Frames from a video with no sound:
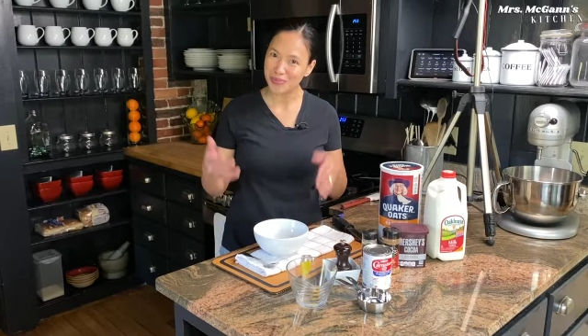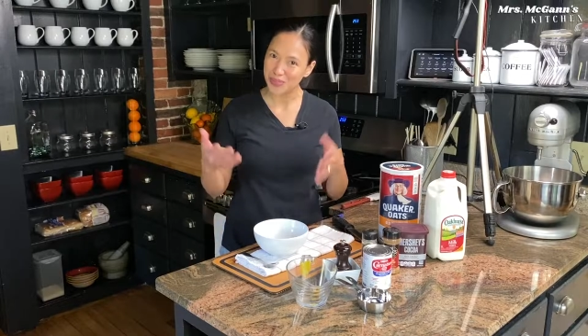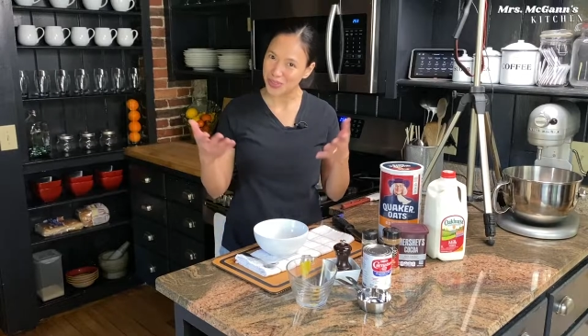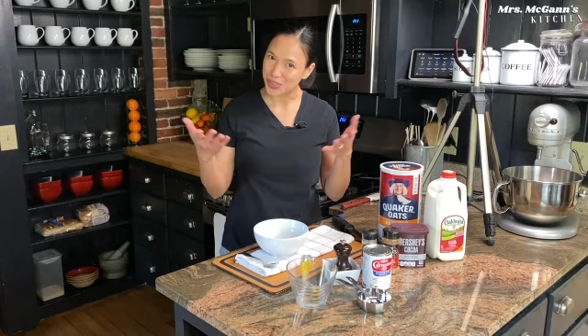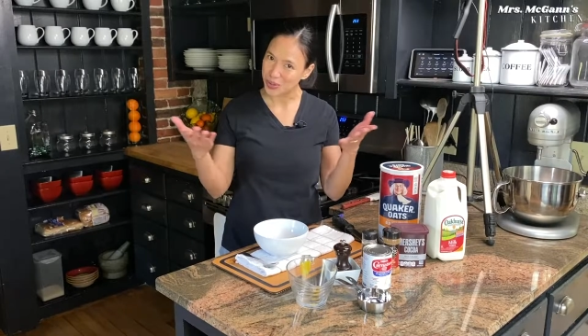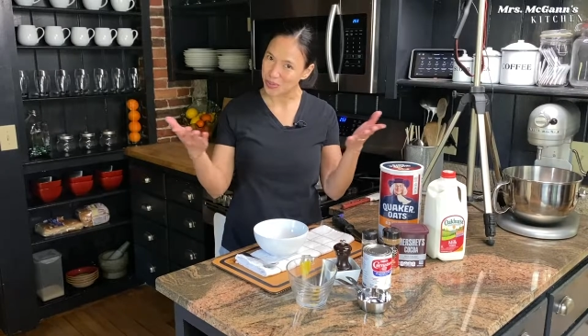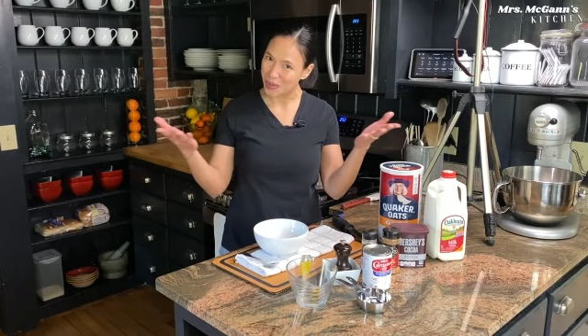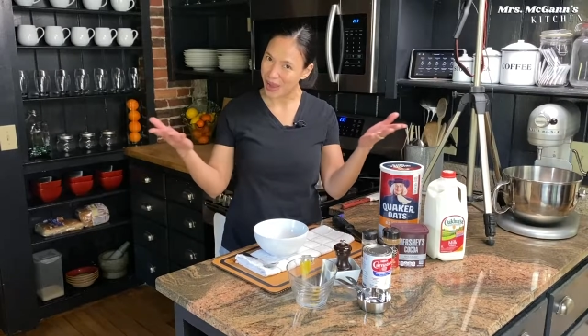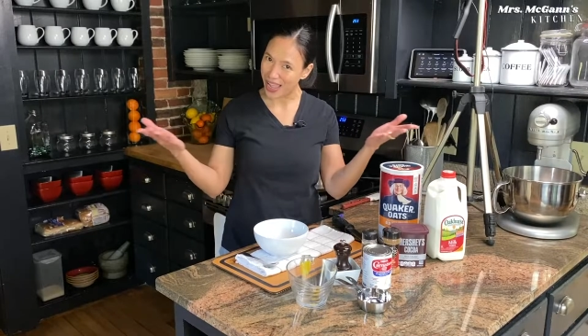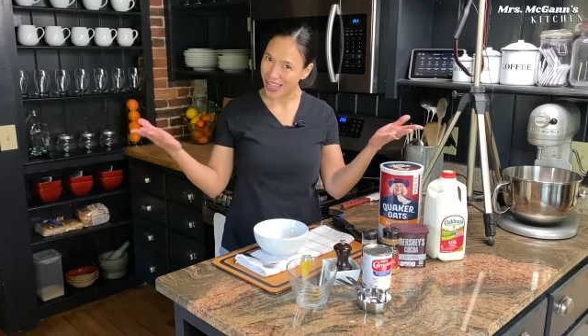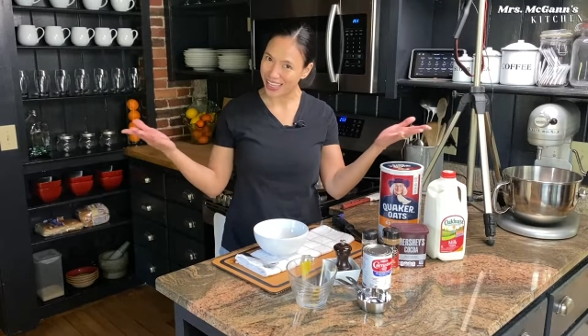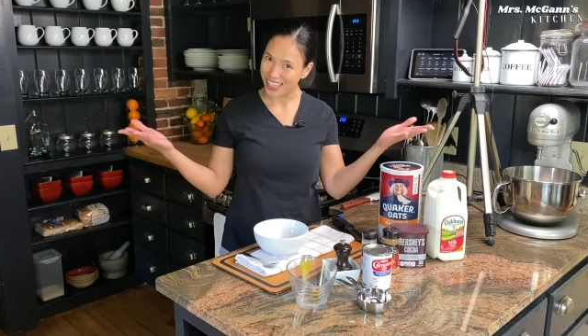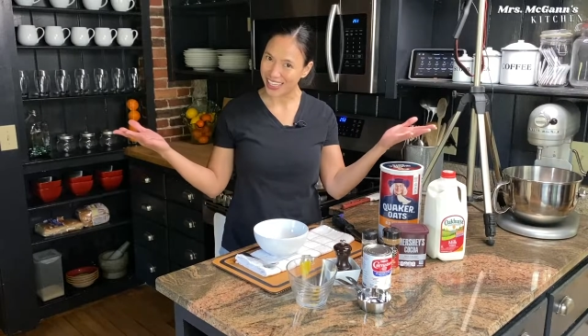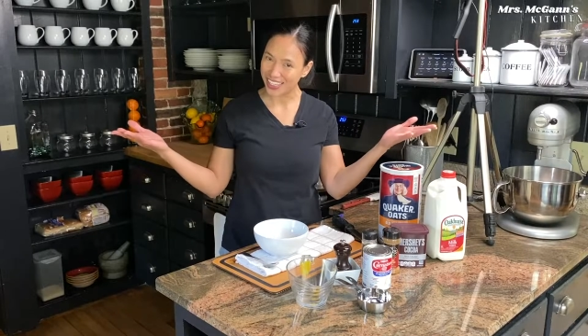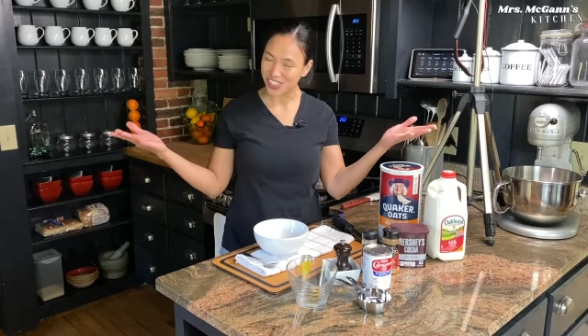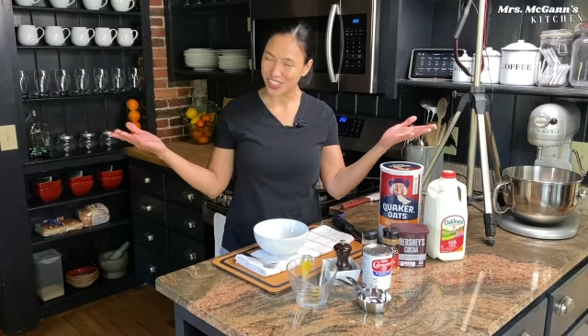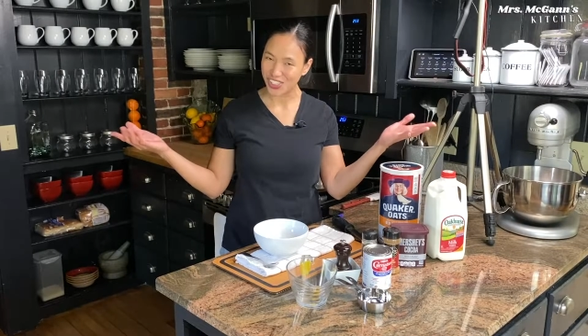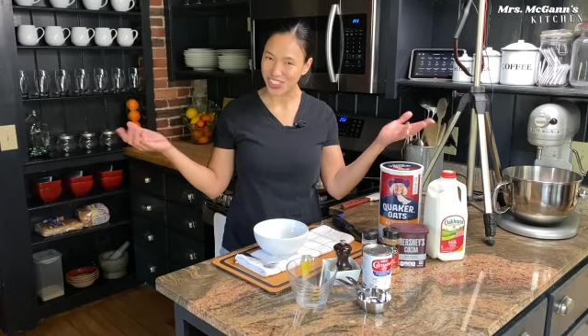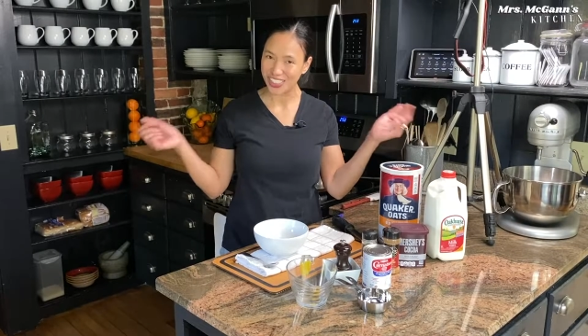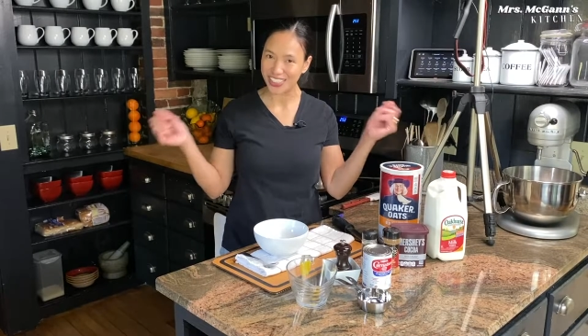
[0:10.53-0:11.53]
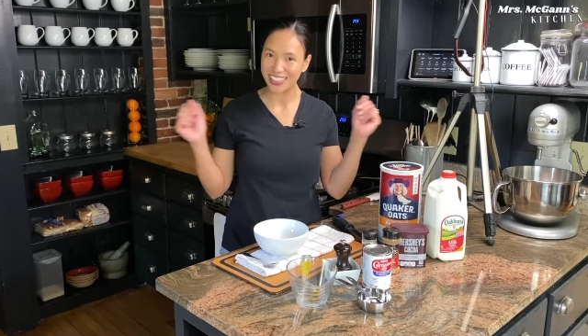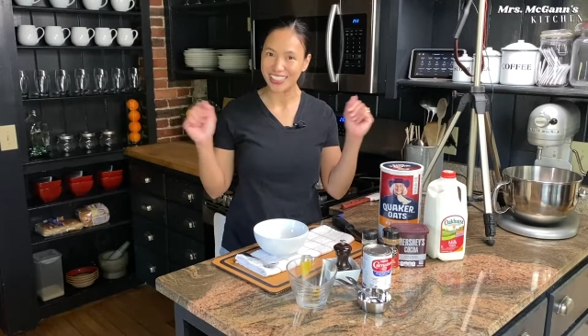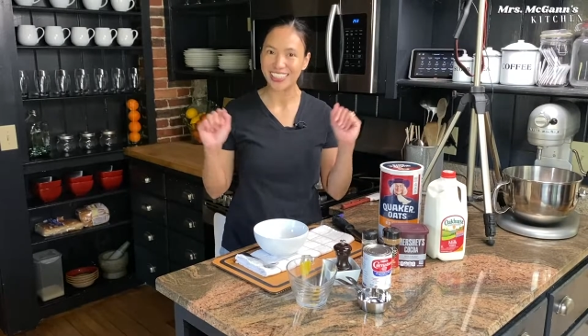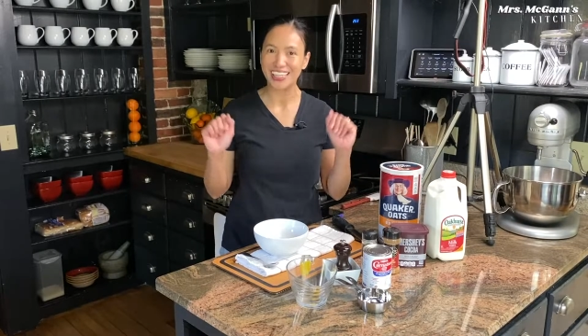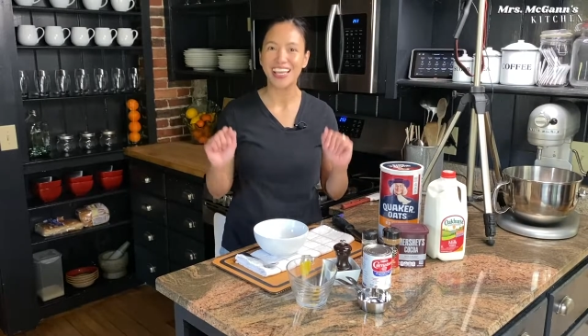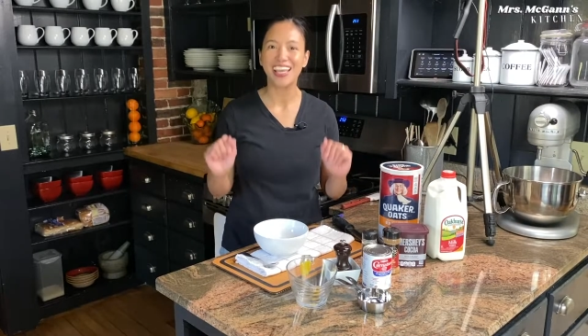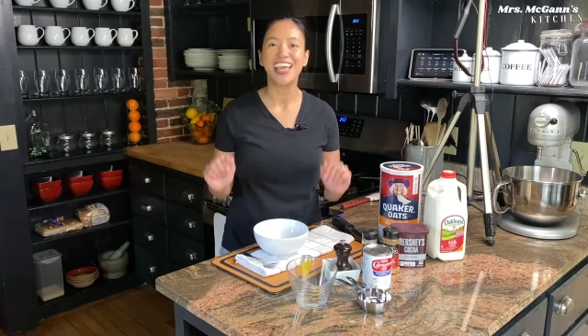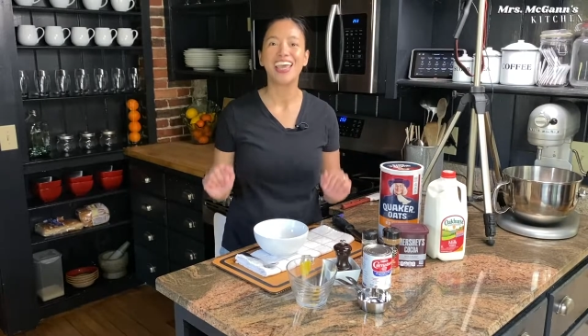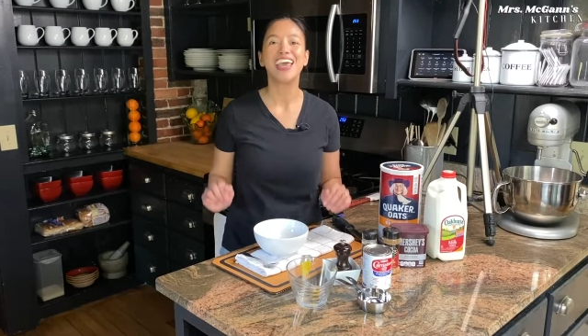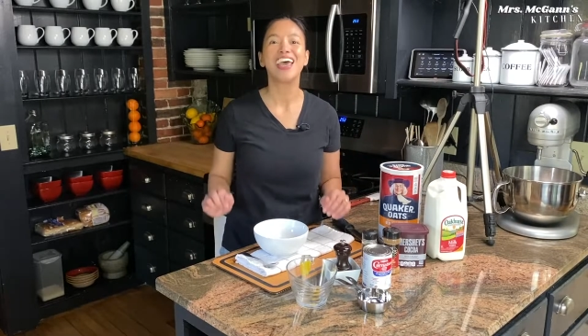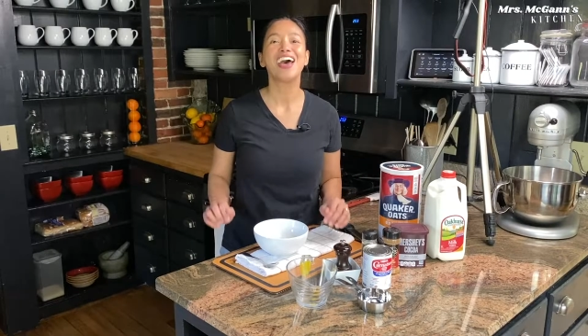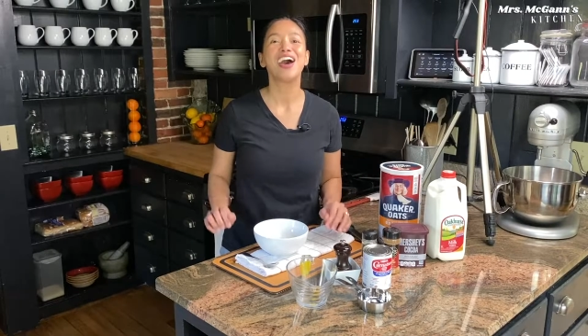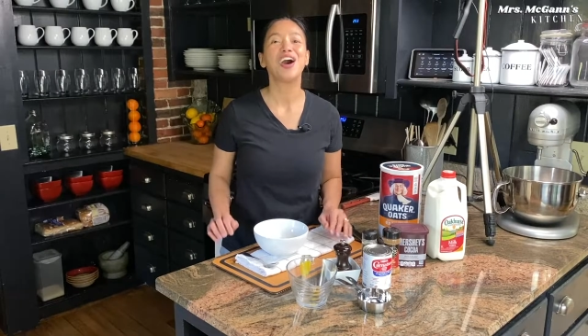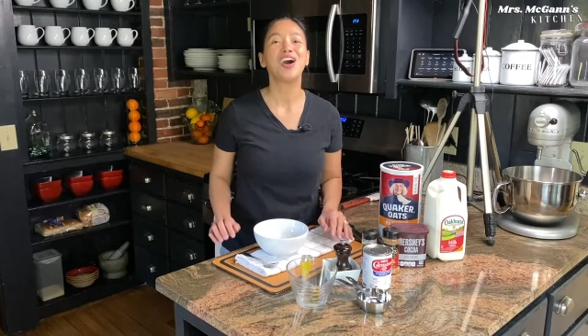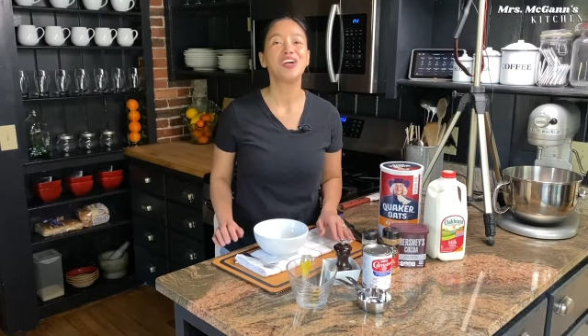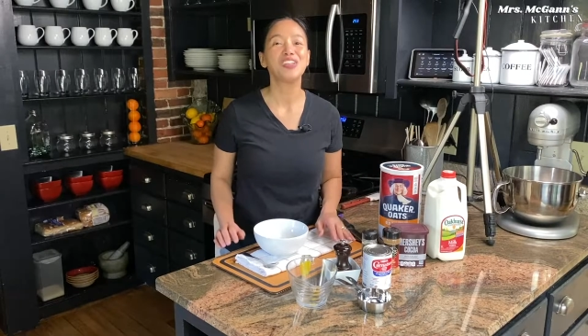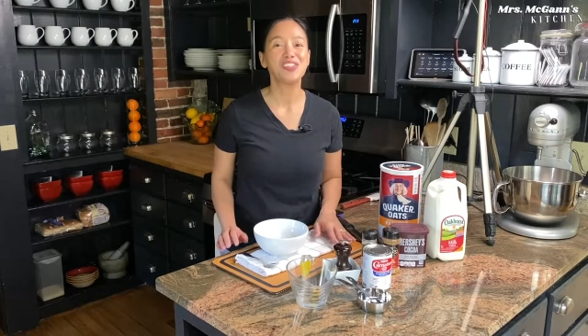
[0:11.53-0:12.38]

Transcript: to my kitchen. On